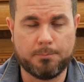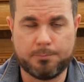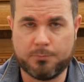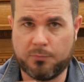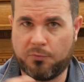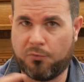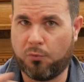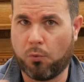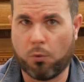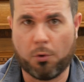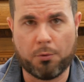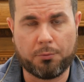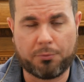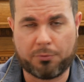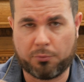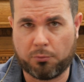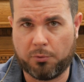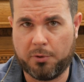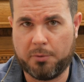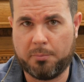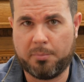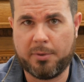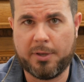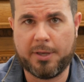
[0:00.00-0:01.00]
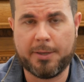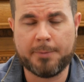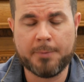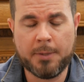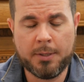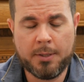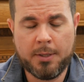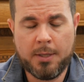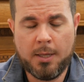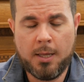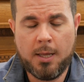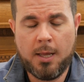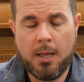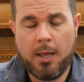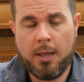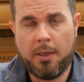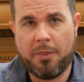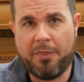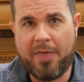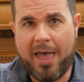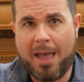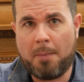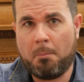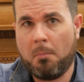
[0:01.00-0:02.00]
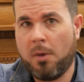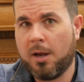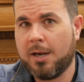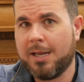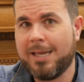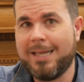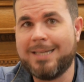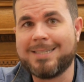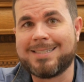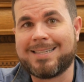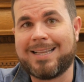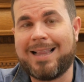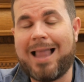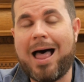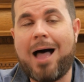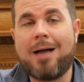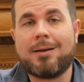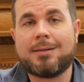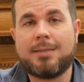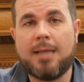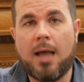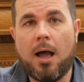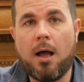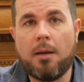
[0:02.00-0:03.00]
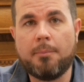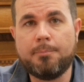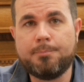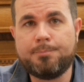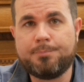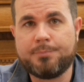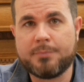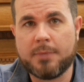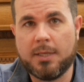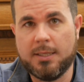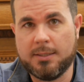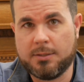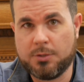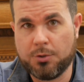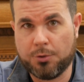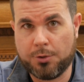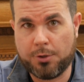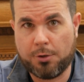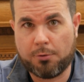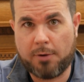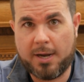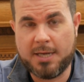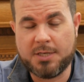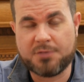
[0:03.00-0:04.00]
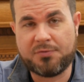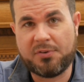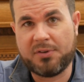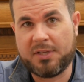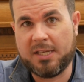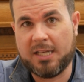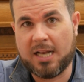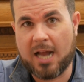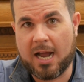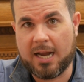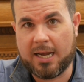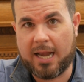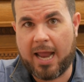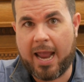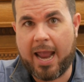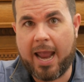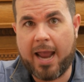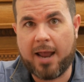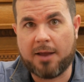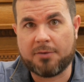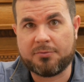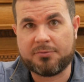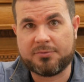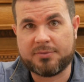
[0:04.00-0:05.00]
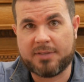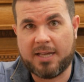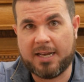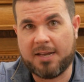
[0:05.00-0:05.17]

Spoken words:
403 big, that money is locked up until you're age 59 and a half.